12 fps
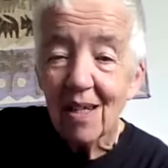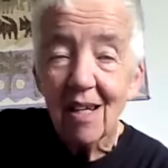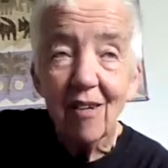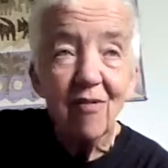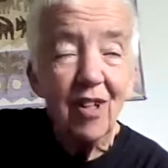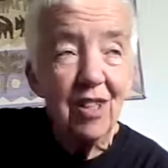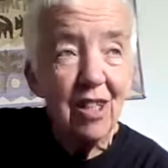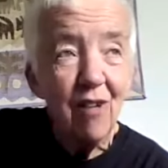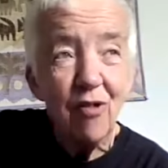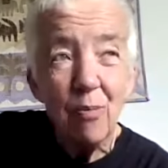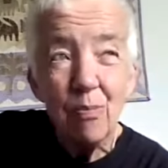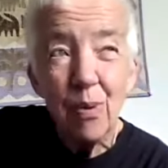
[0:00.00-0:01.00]
In fact, if
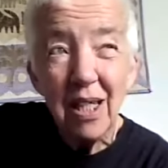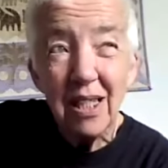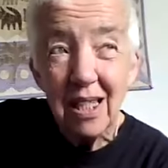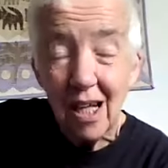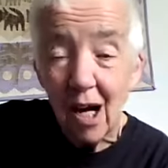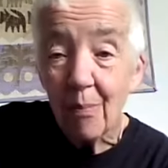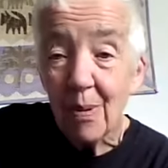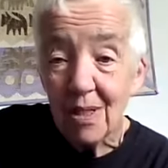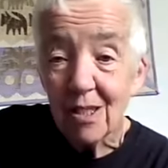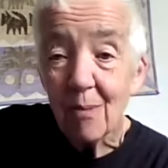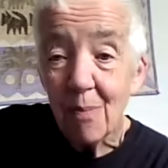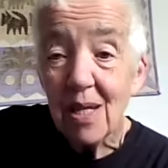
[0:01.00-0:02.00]
you break it up
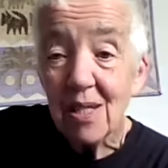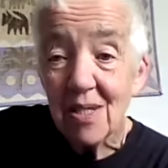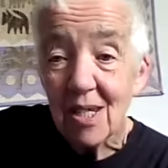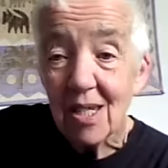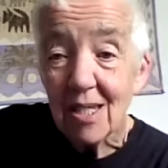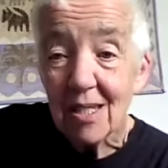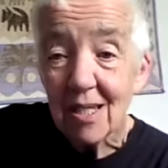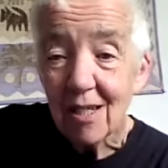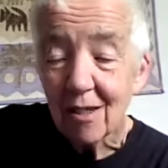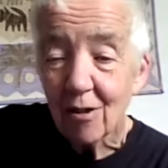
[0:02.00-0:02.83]
into pieces,